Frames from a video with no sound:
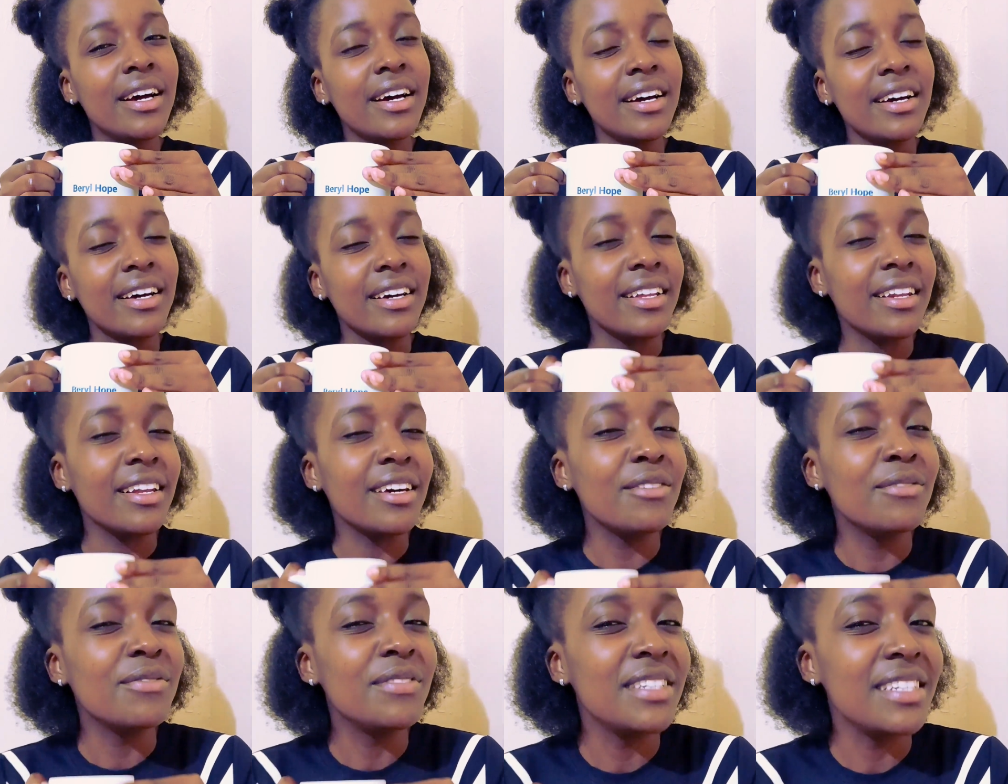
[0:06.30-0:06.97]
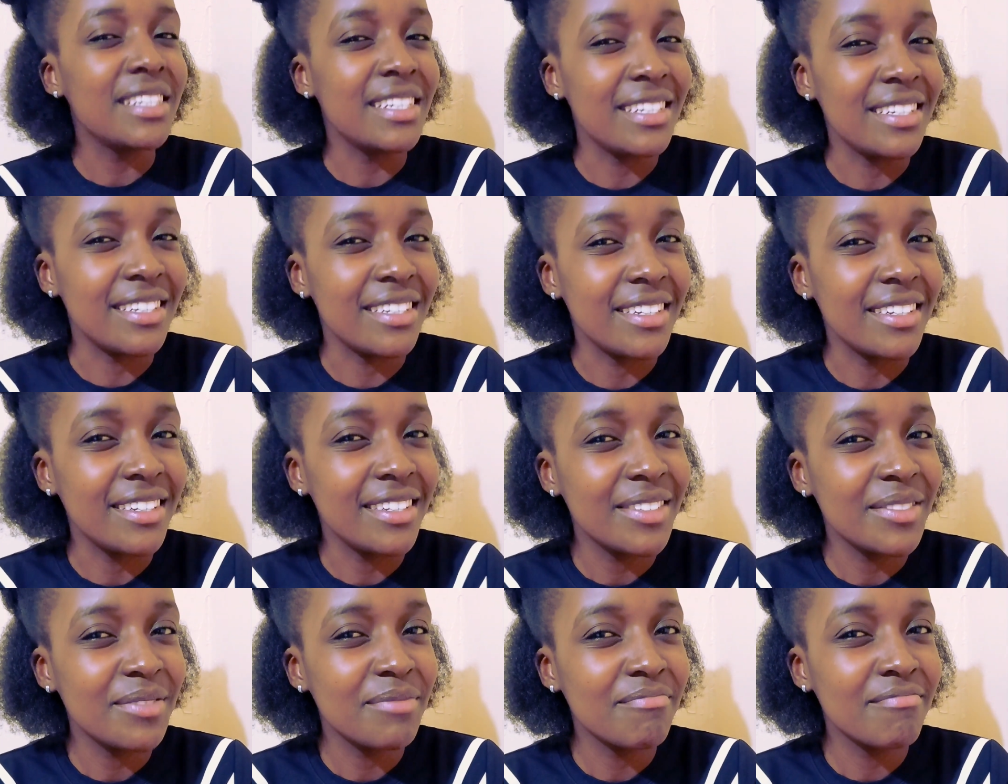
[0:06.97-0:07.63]
love tea.
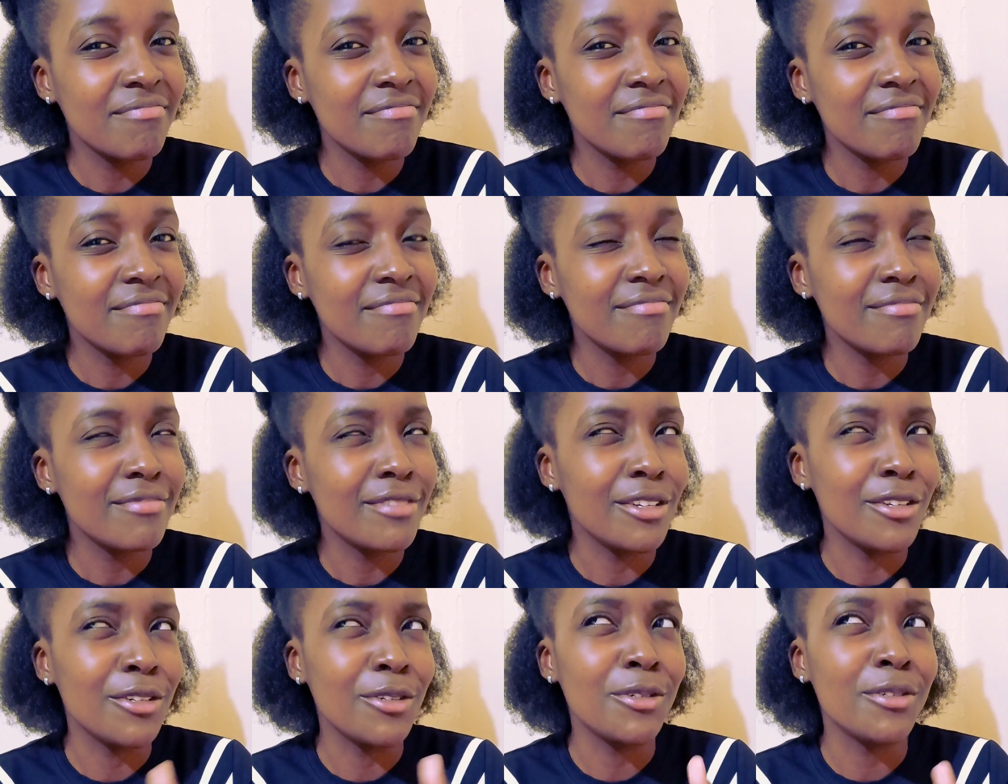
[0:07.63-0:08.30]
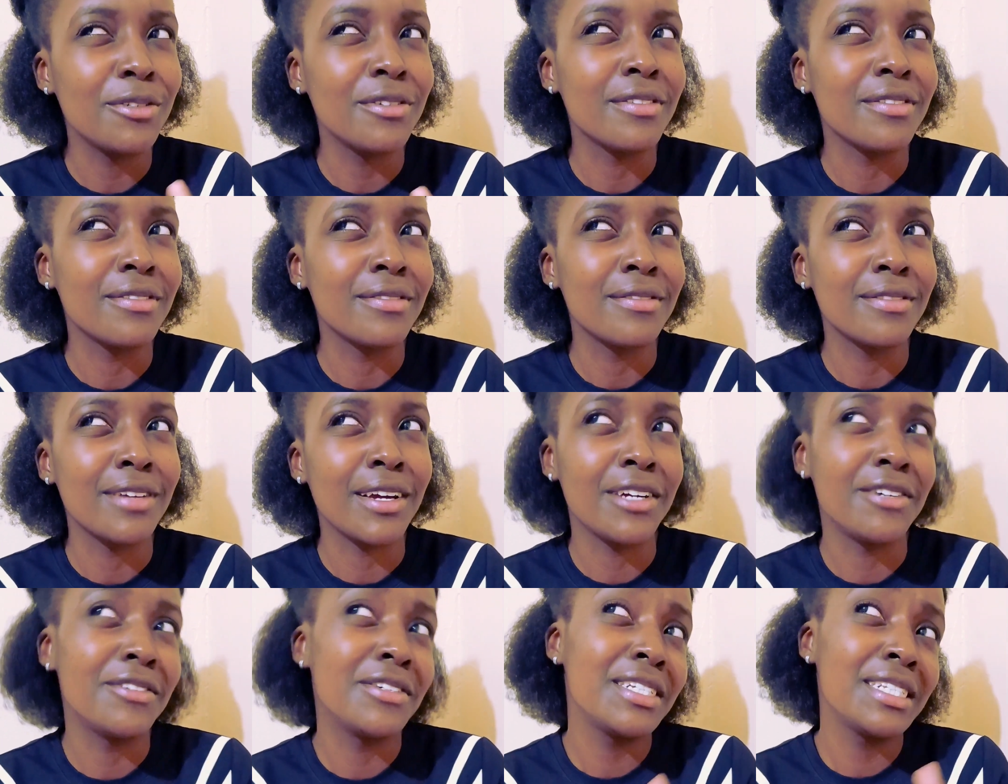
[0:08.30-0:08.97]
You know,
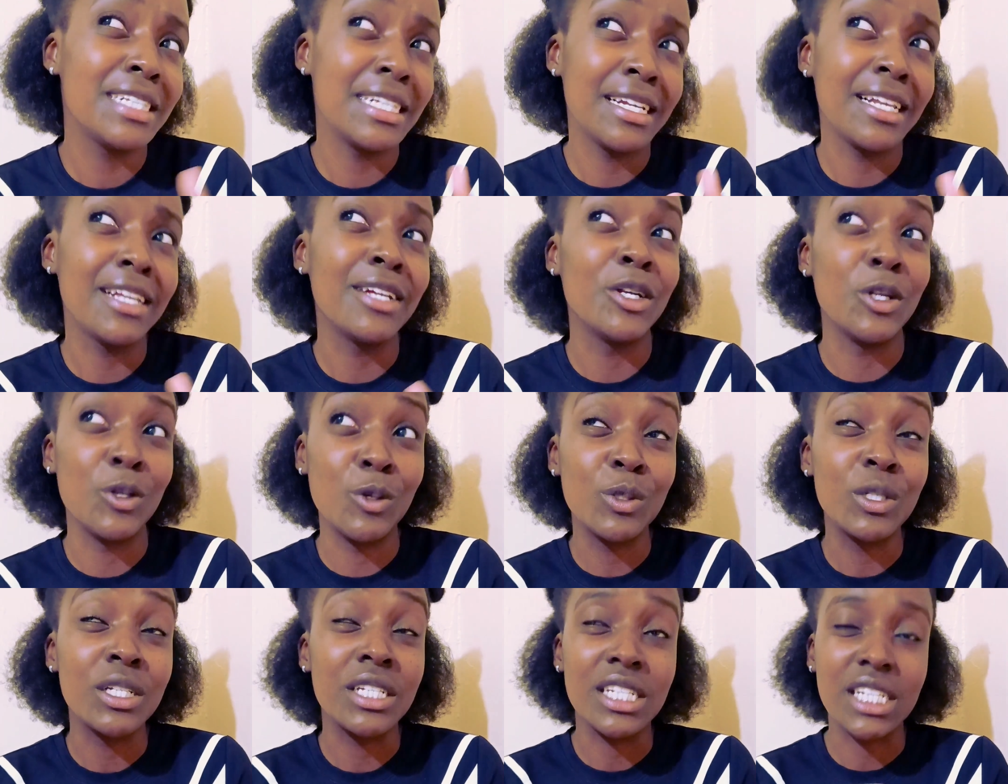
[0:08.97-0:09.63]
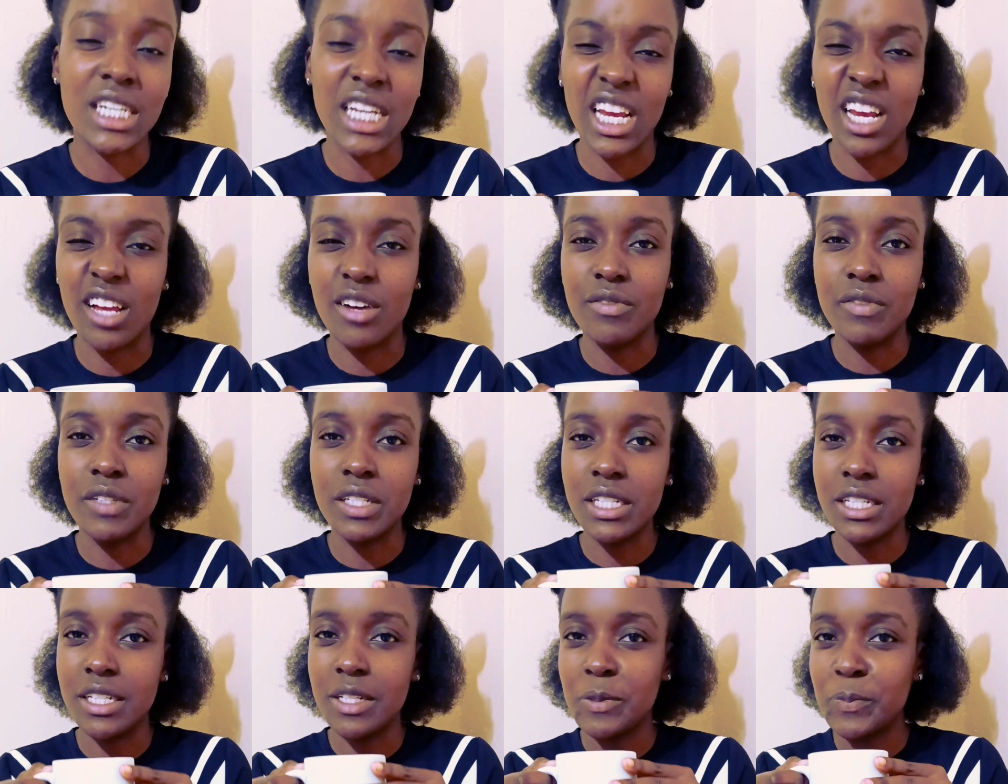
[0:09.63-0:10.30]
I recently noticed I love
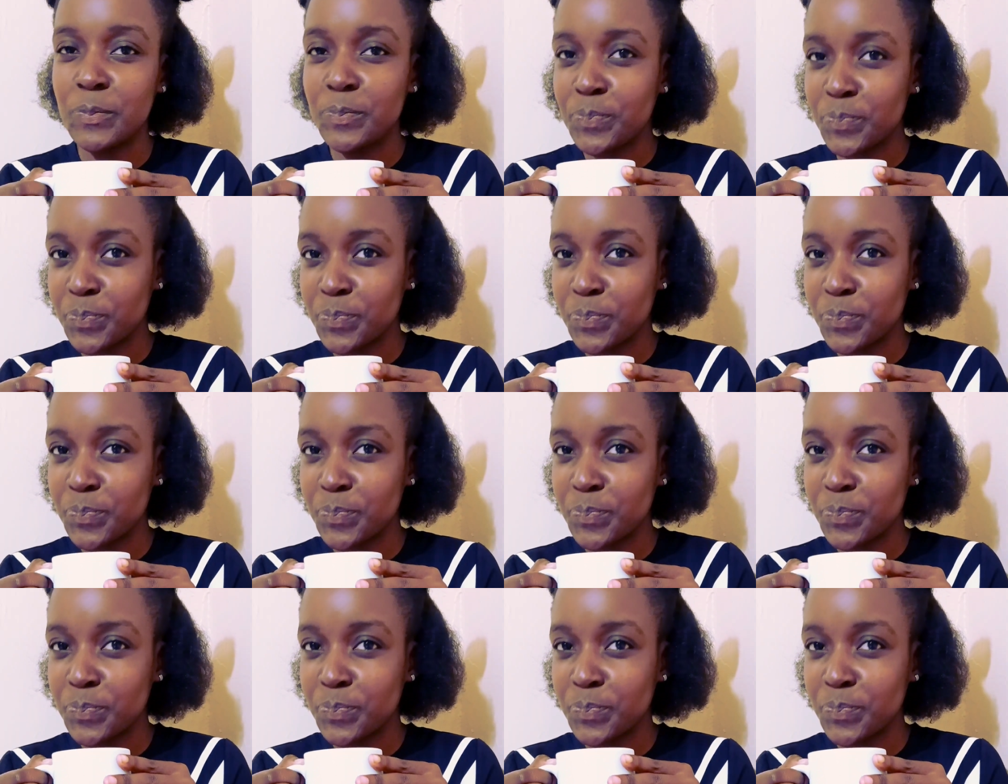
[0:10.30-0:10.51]
tea.